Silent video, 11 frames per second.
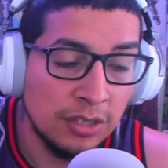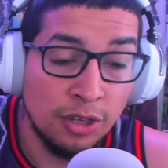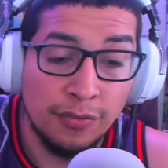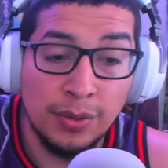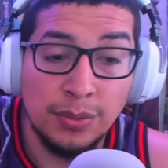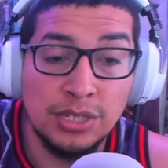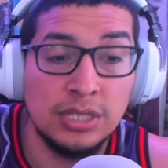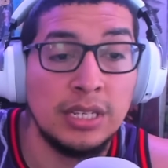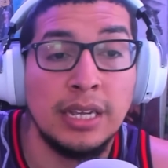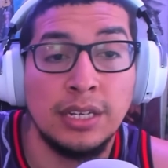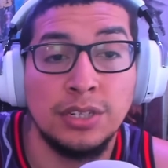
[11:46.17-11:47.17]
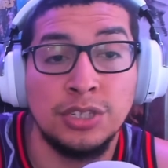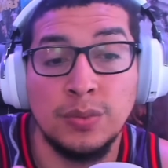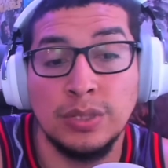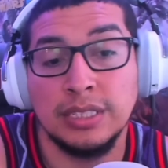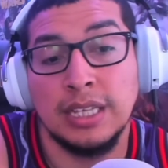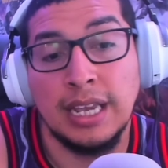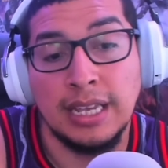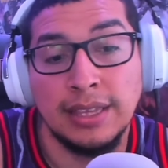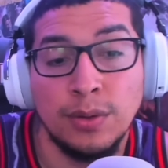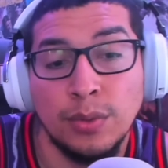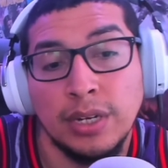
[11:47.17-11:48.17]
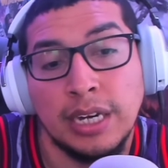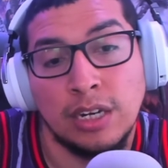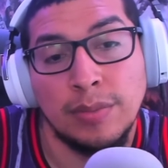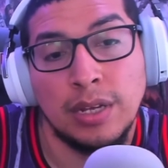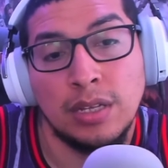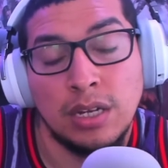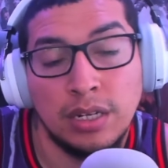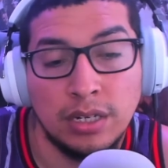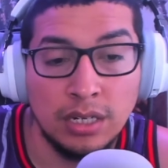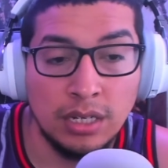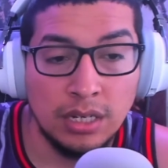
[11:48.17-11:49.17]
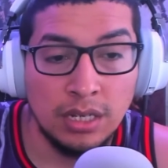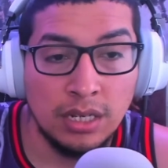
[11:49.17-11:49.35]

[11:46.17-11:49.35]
So if it was just like she was laying there with caramel on her,